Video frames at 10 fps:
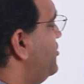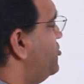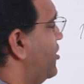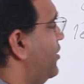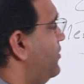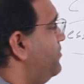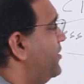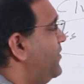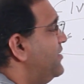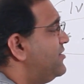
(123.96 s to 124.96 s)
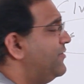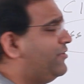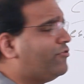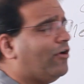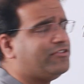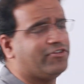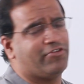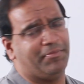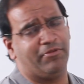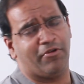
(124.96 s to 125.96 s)
feature between civil wrongs and
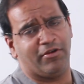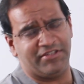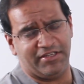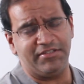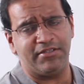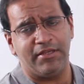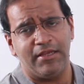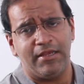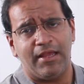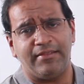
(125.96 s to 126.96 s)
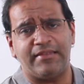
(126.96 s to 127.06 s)
criminal wrongs is